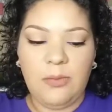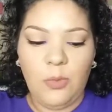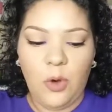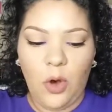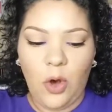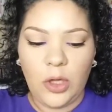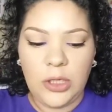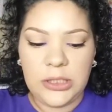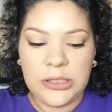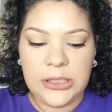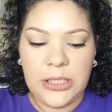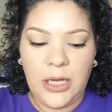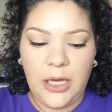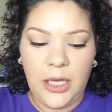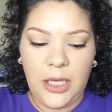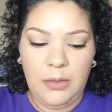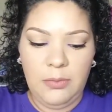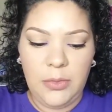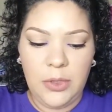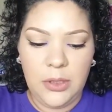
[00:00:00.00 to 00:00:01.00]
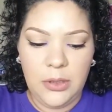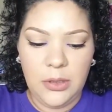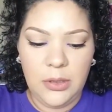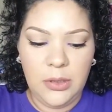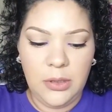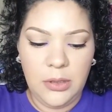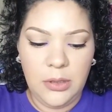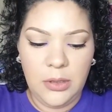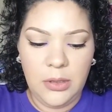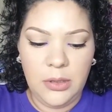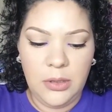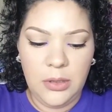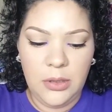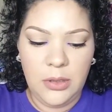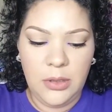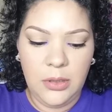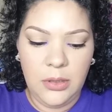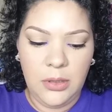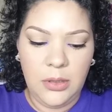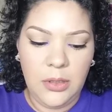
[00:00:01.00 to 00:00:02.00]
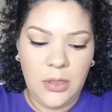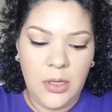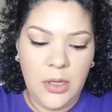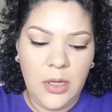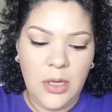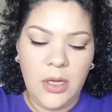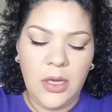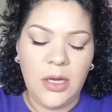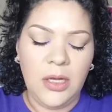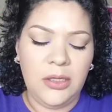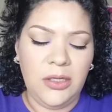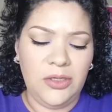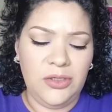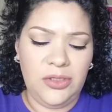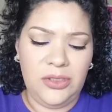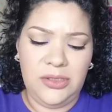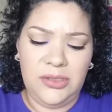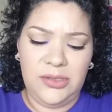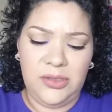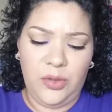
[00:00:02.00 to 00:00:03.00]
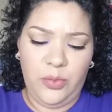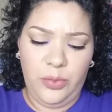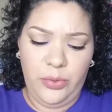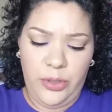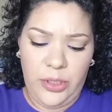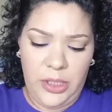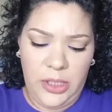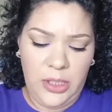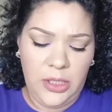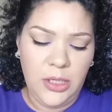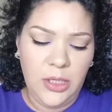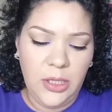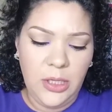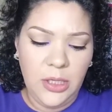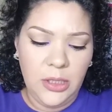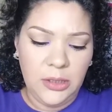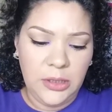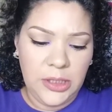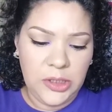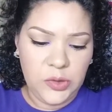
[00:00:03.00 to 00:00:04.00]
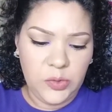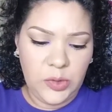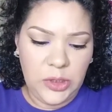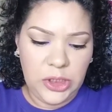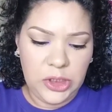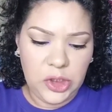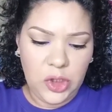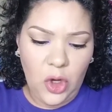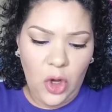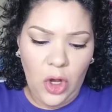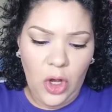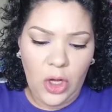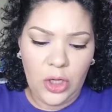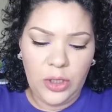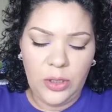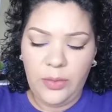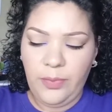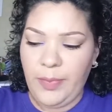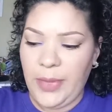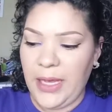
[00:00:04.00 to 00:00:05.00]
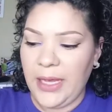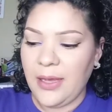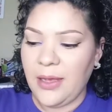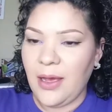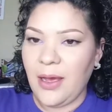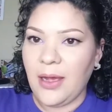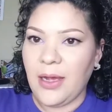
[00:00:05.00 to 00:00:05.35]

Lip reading: them all the time, and they're just so pretty. This one is called Pink